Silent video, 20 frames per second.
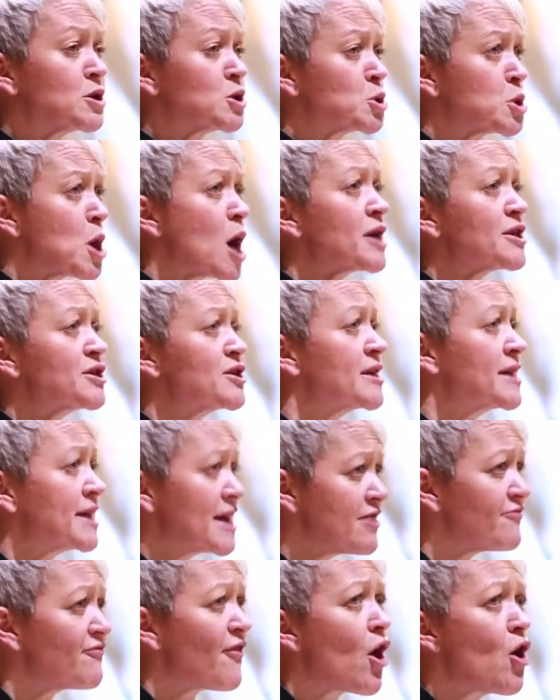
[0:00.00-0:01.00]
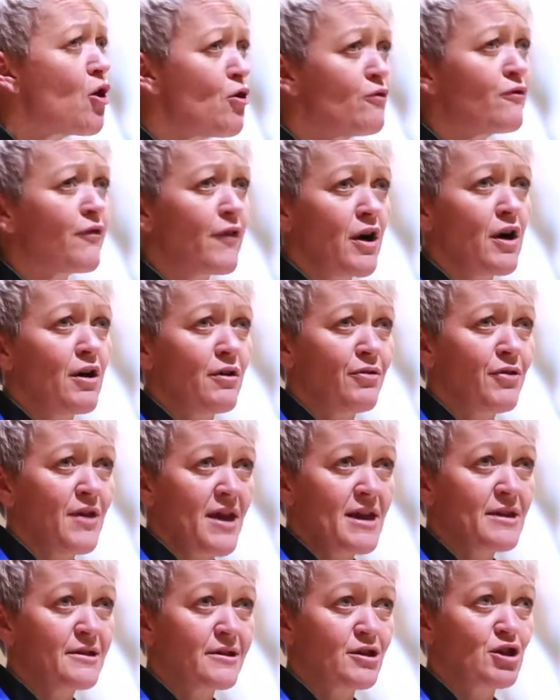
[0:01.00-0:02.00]
tried to give over
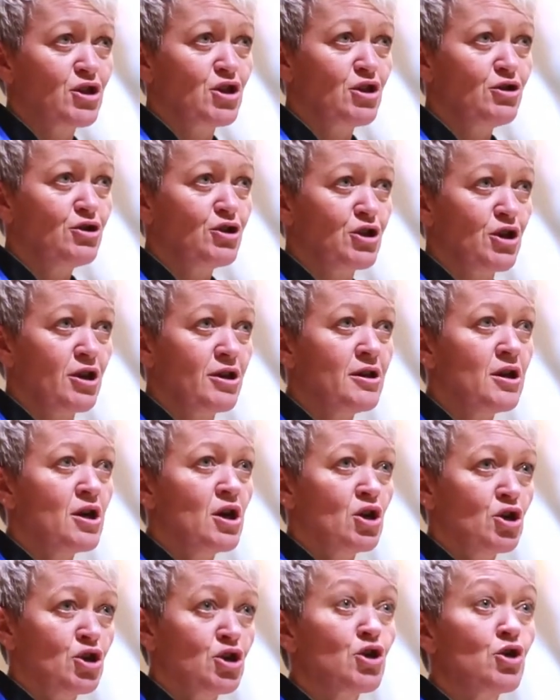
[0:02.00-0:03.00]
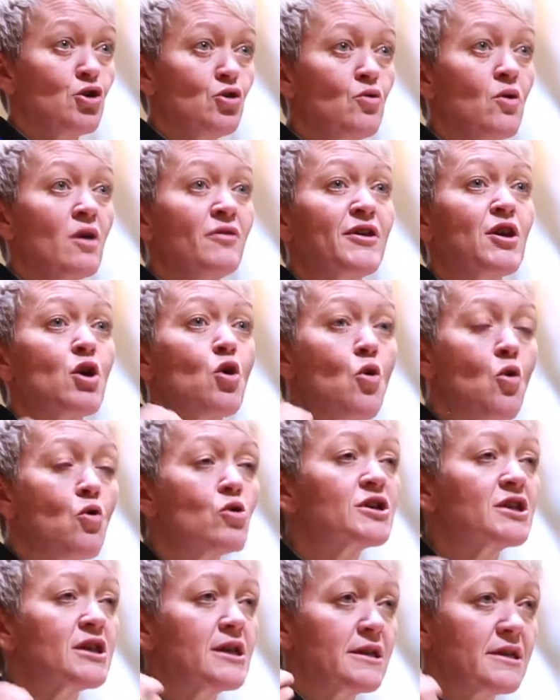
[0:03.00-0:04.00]
the institution to the
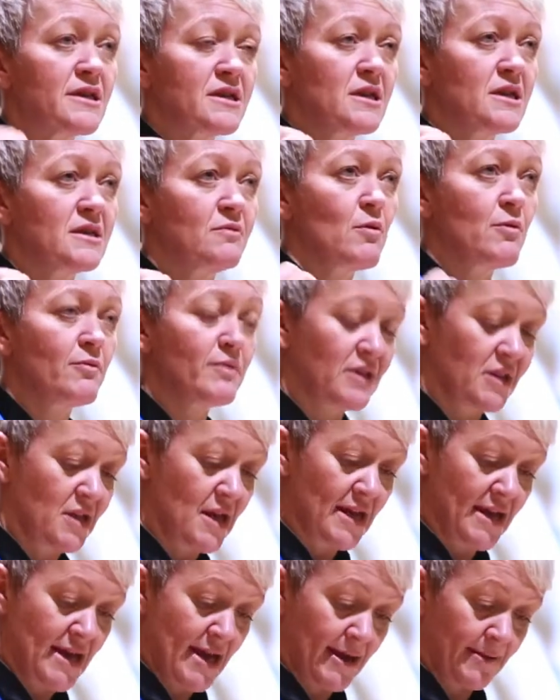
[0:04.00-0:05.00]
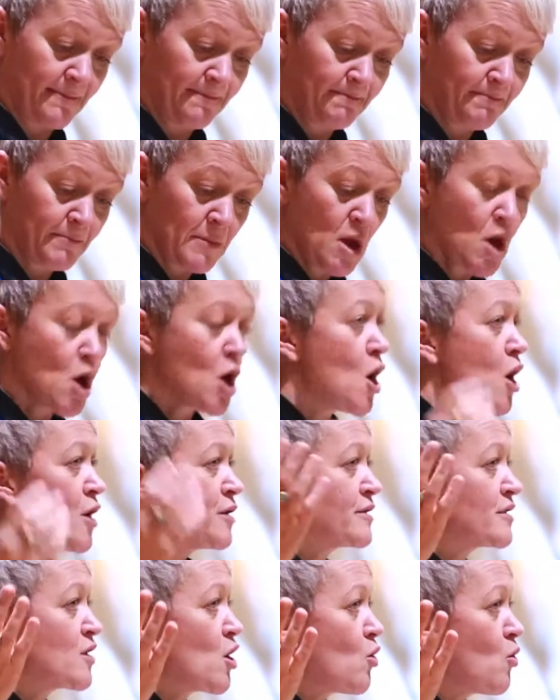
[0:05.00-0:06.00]
audiences we were seeking.
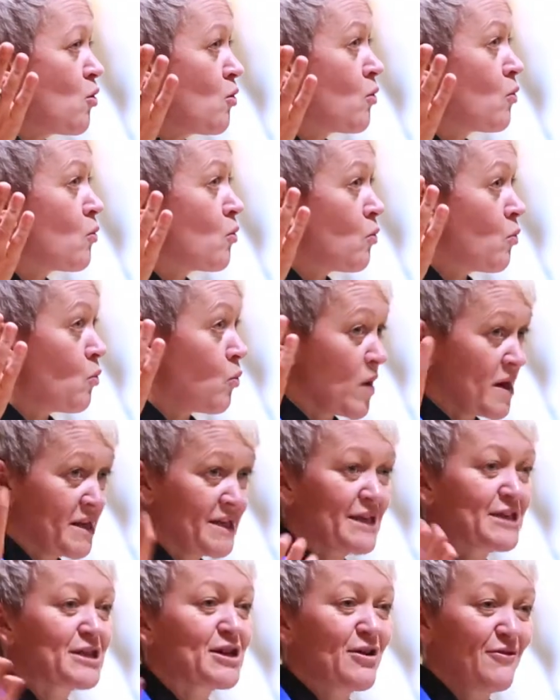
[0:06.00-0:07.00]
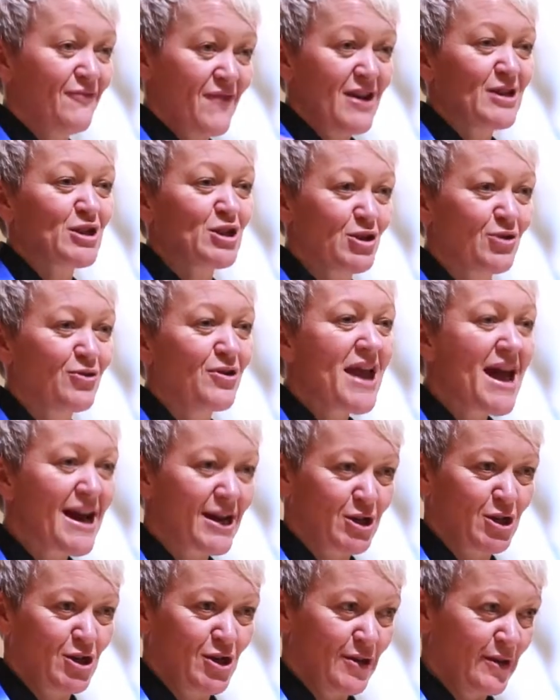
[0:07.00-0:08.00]
So we did conventional
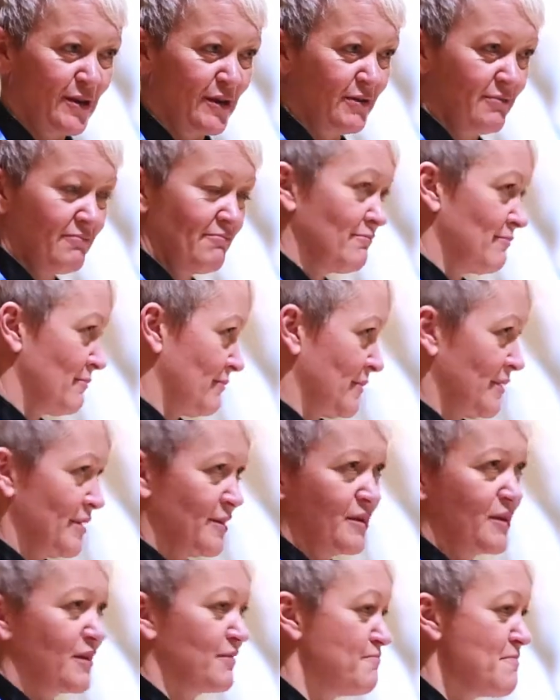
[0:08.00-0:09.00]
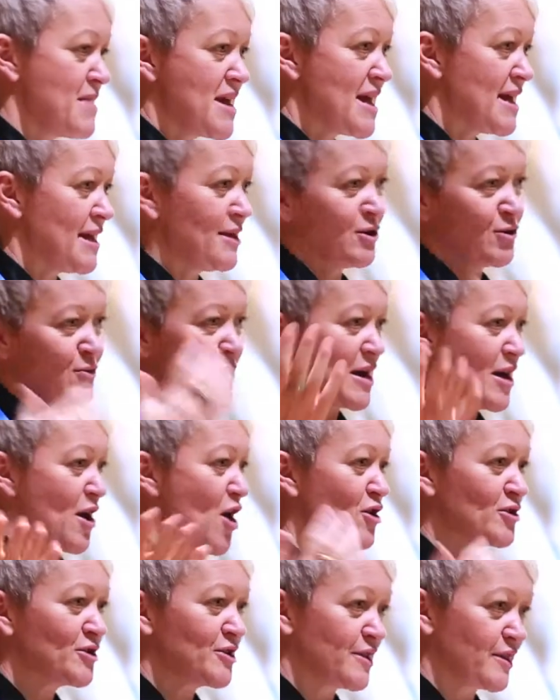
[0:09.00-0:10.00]
lectures. This is me doing an
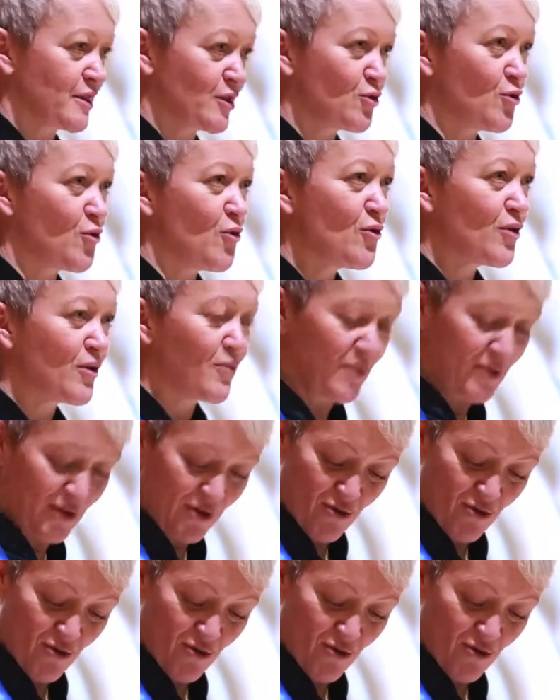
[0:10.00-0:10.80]
artist talk with